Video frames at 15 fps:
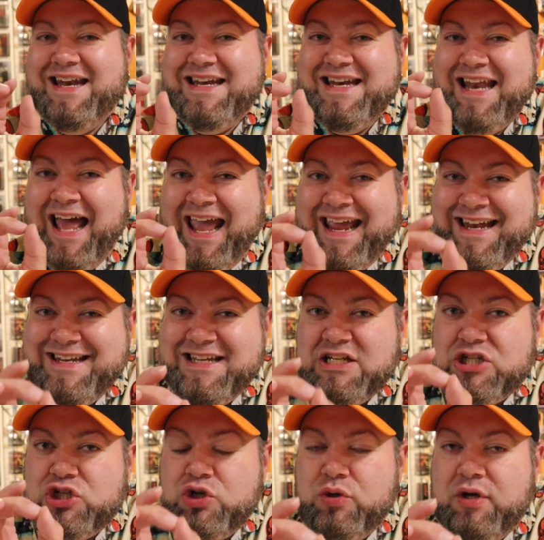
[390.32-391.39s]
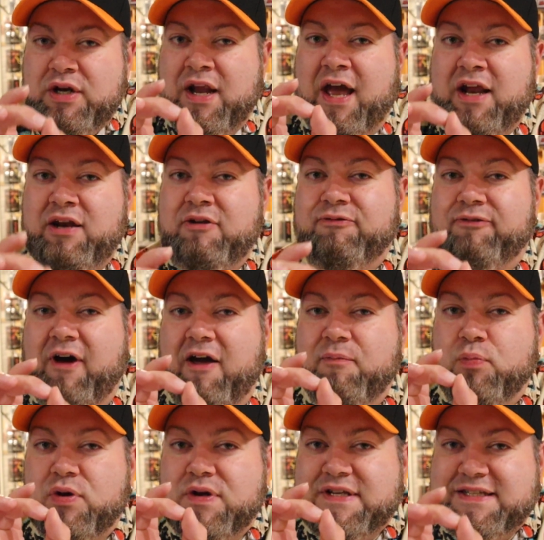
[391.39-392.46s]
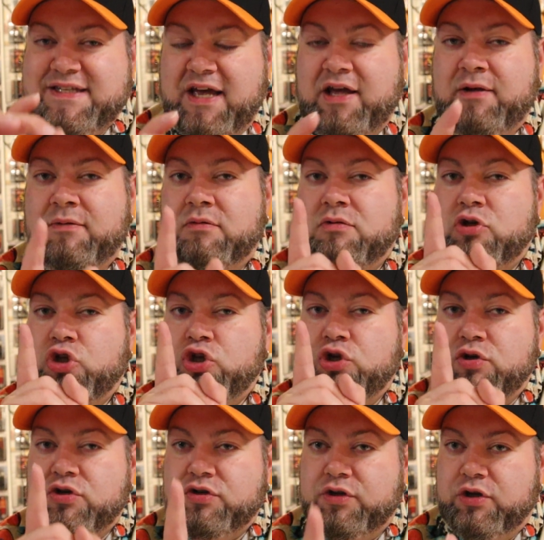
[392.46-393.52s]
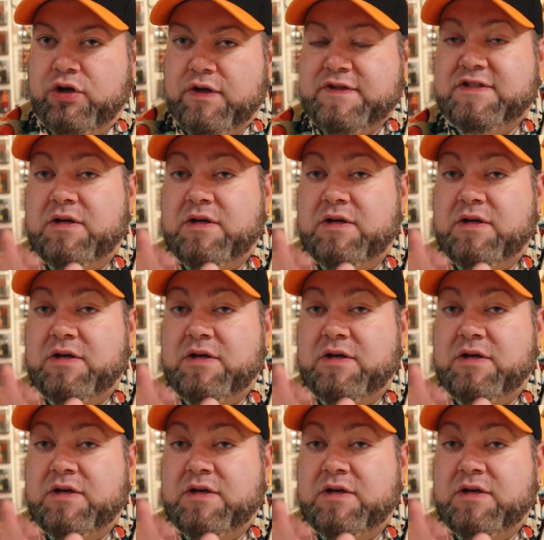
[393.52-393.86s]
92 to 95% usually good.